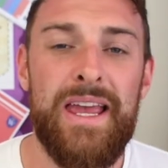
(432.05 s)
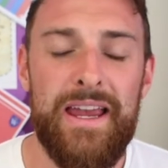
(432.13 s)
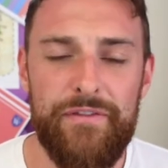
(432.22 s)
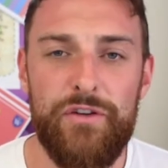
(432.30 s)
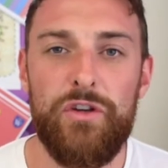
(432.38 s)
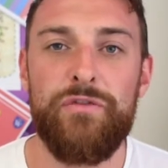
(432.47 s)

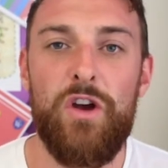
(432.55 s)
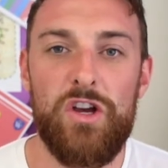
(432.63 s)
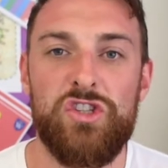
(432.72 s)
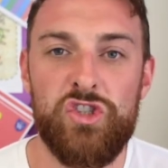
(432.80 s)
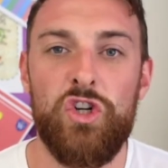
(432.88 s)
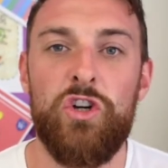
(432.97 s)
if you've got a
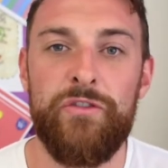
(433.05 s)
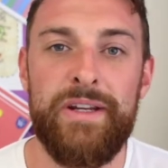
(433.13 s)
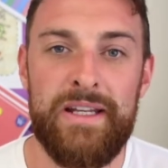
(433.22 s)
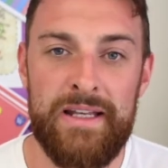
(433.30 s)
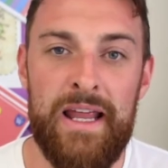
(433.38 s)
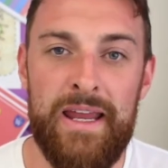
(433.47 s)

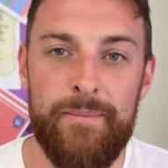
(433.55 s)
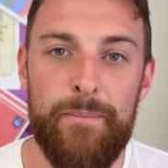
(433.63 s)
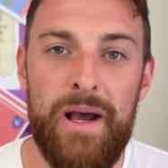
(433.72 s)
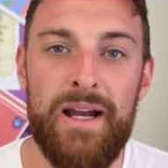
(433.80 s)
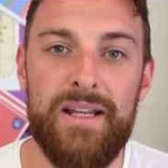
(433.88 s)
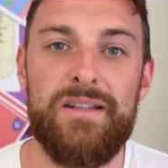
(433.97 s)
story in
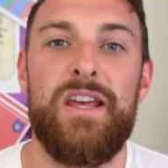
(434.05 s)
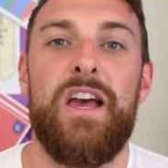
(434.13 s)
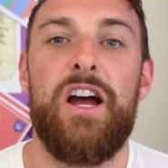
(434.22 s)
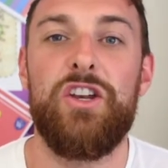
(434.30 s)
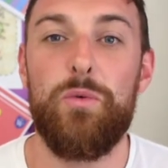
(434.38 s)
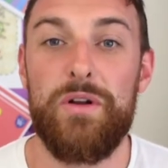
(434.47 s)
mind
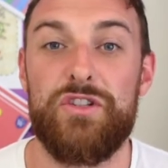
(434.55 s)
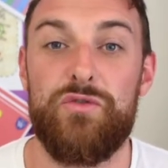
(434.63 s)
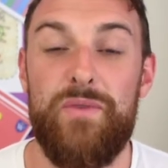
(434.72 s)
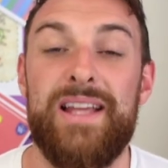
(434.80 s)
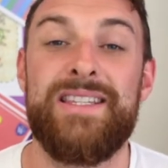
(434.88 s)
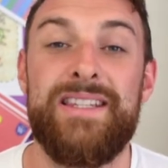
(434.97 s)
and you want to
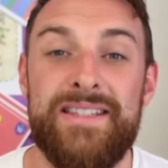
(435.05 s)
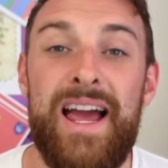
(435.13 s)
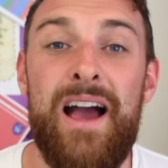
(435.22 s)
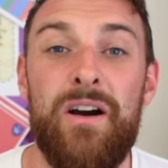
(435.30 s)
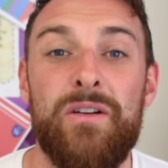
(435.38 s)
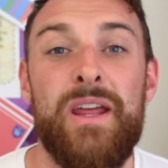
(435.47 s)
write it
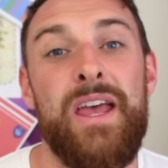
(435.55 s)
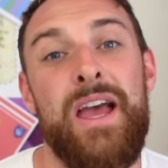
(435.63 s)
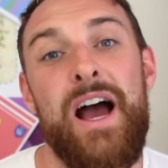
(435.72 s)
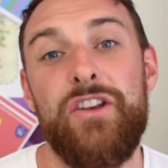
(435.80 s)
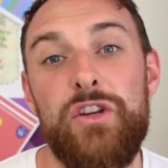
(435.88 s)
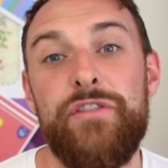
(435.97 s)
down
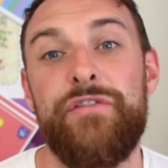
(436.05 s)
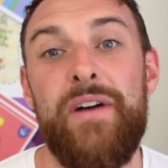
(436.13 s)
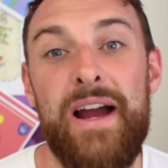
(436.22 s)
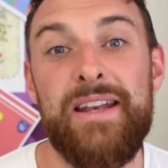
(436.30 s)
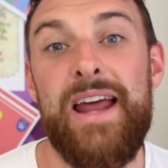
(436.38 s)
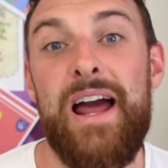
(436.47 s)
and you
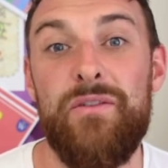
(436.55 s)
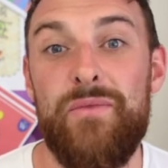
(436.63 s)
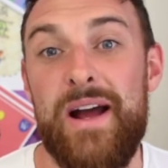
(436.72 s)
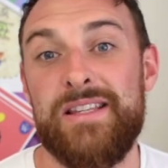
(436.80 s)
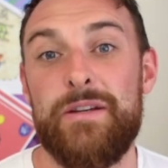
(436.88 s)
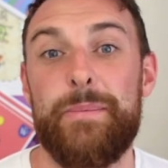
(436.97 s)
find
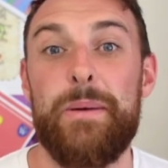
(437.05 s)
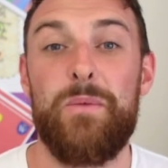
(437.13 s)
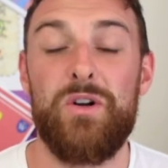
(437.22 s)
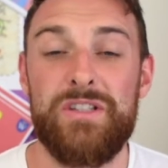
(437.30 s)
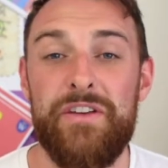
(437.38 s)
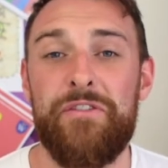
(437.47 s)
handwriting a bit
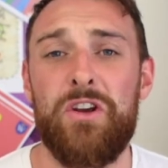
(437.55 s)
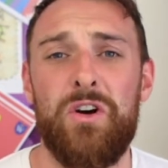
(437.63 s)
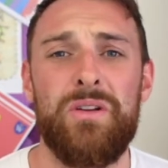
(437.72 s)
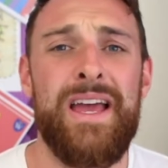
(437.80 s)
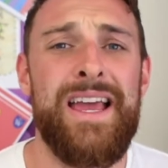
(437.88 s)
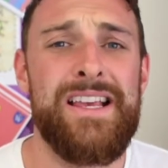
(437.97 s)
more difficult,